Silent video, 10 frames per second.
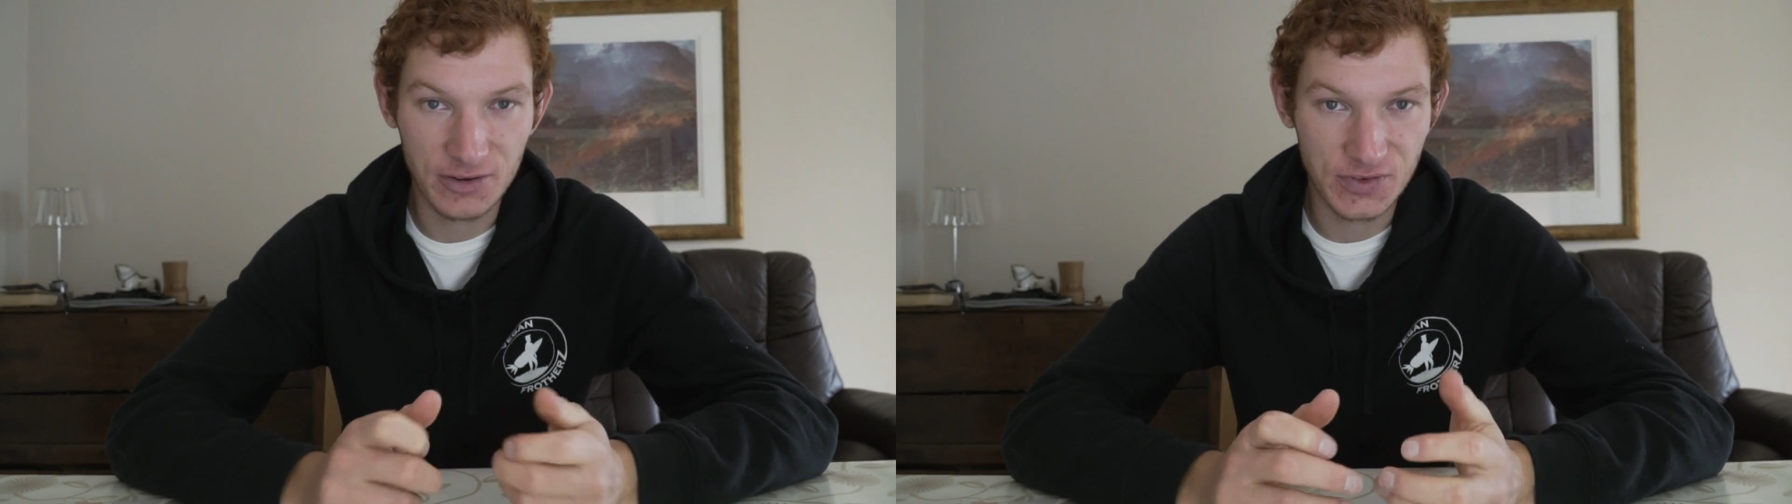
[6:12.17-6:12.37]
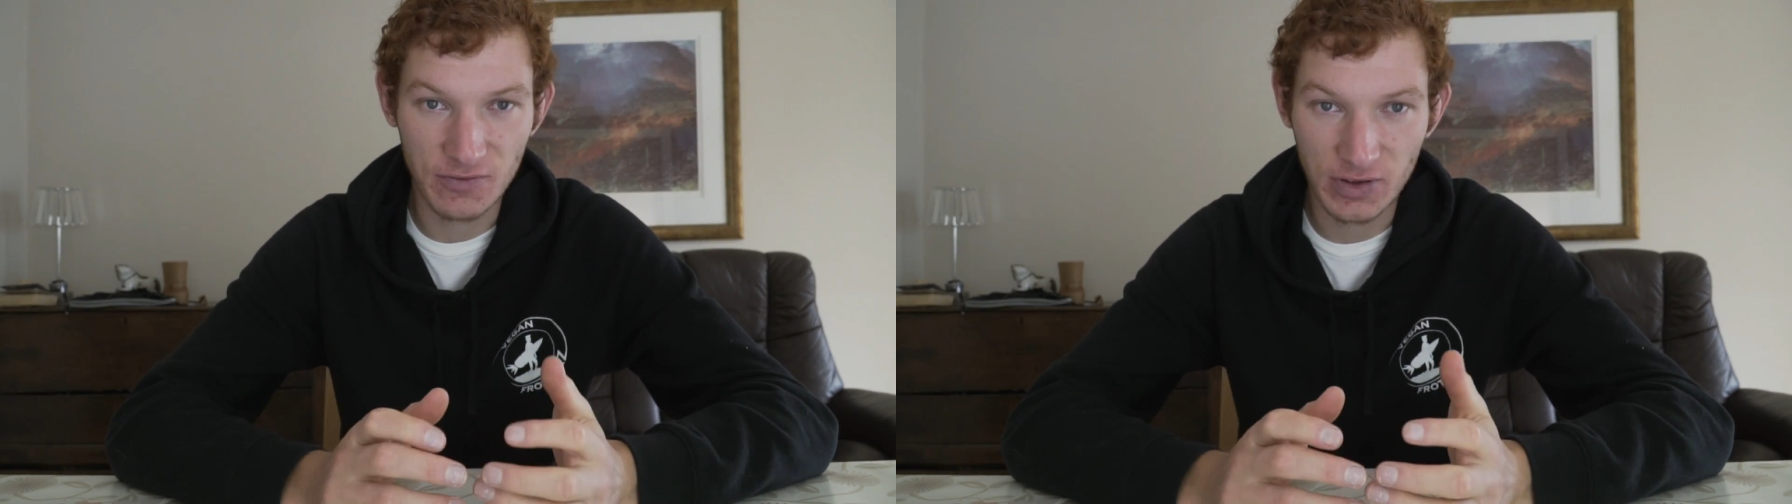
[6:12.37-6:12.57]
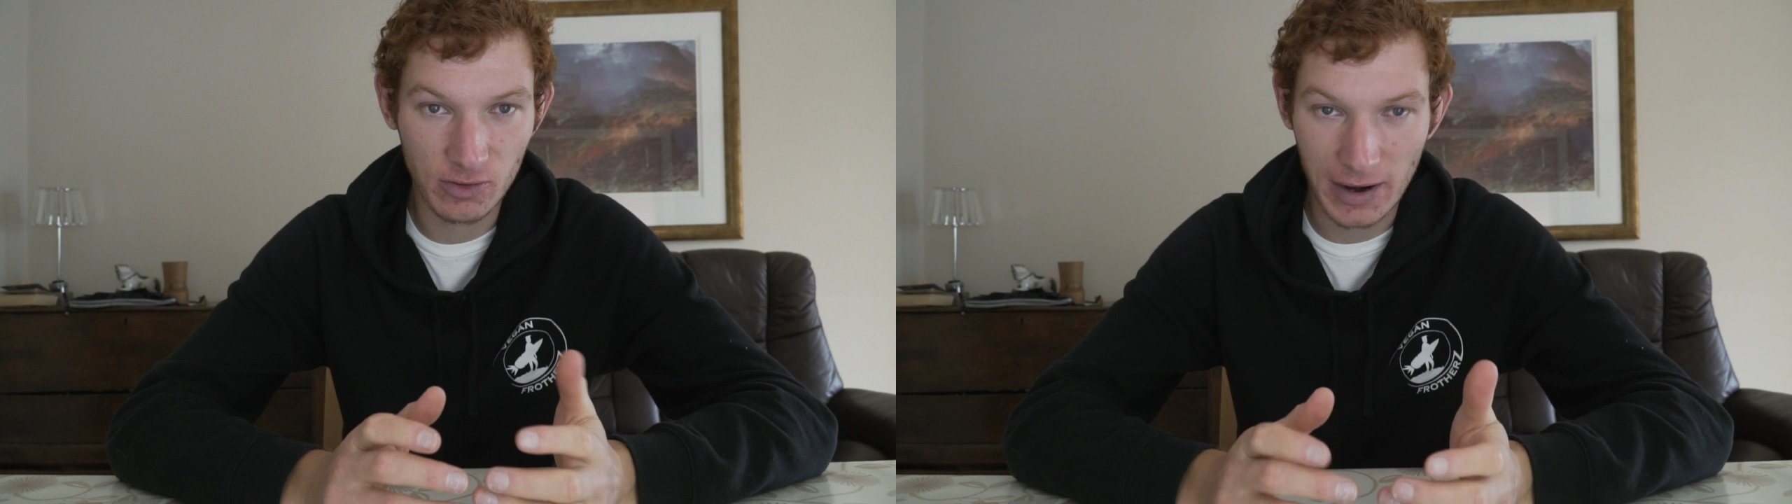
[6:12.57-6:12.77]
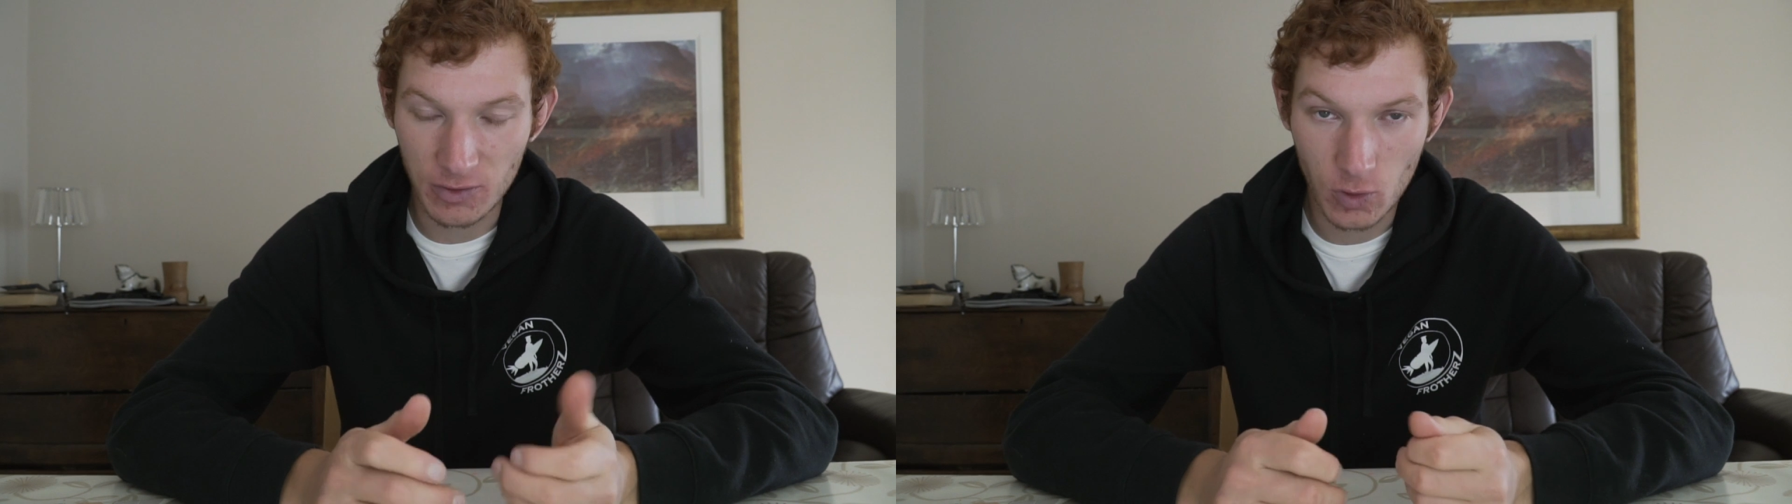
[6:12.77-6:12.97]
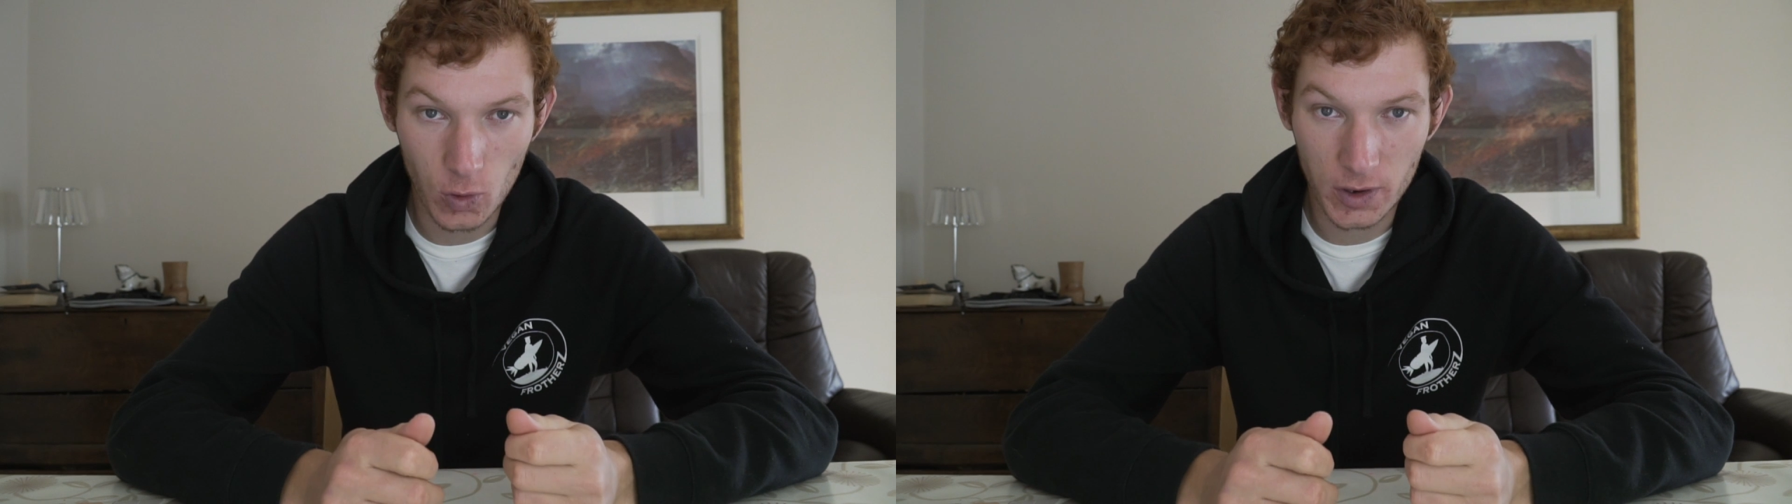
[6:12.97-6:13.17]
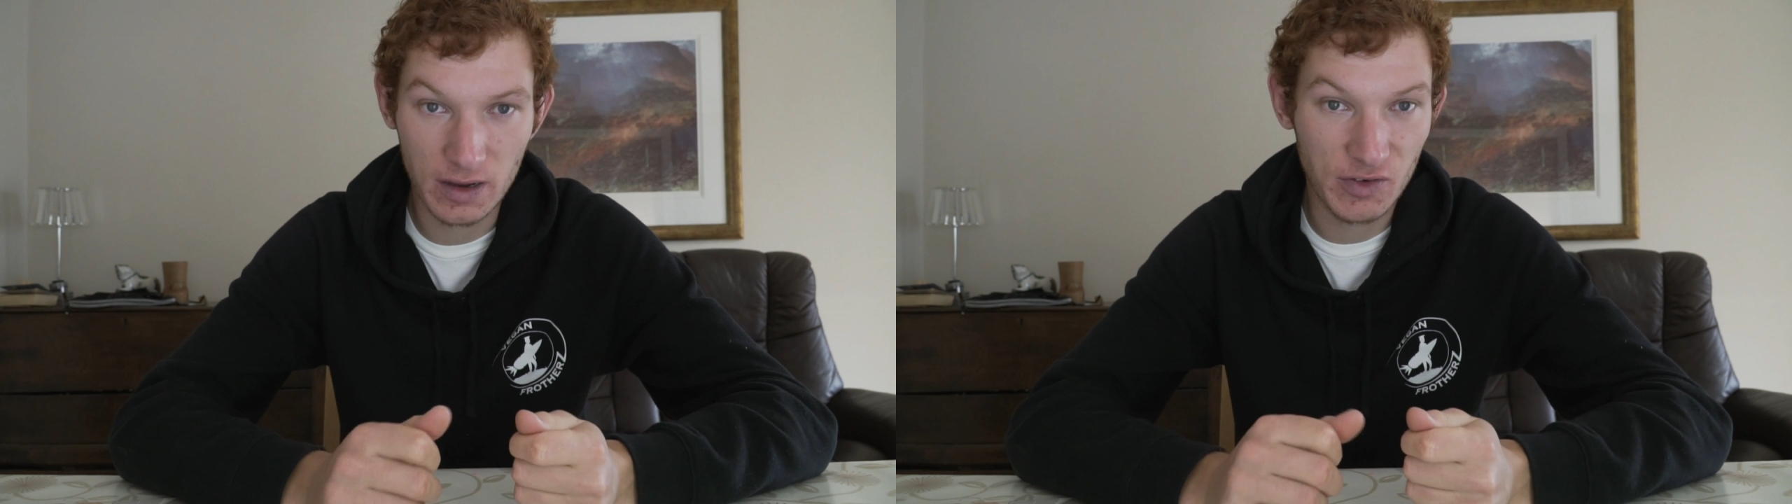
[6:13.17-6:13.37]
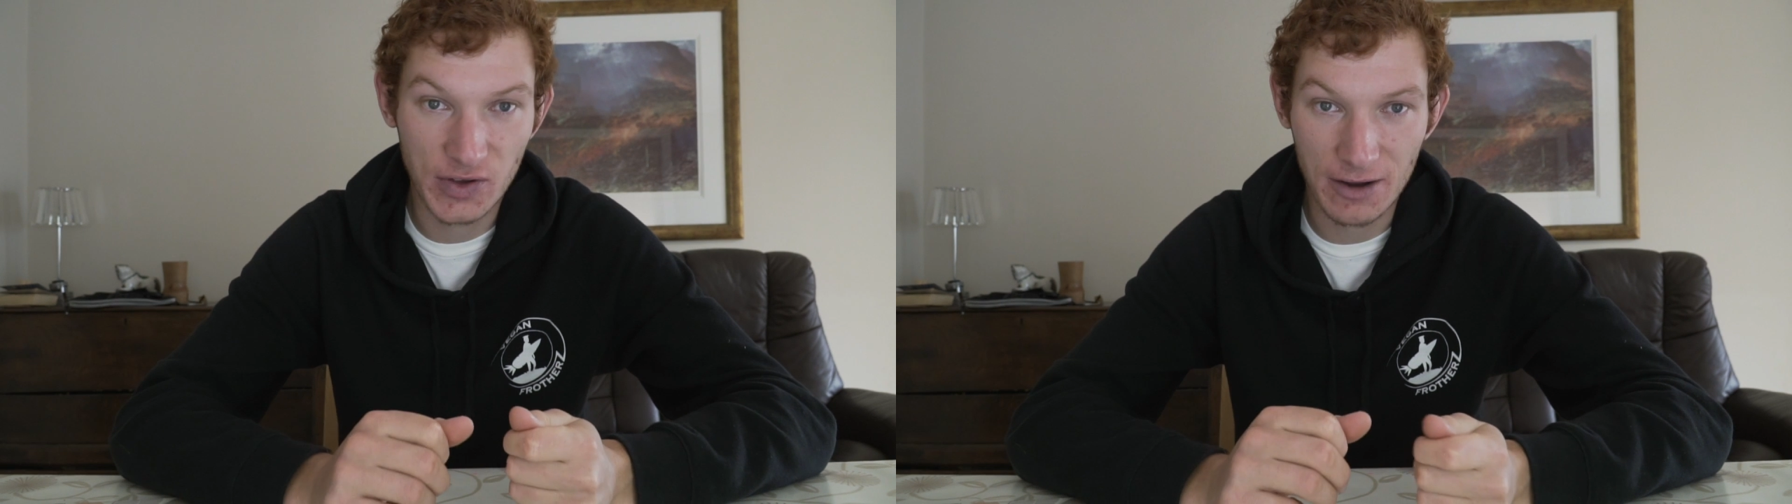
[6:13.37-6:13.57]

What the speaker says: How does it feel around corners?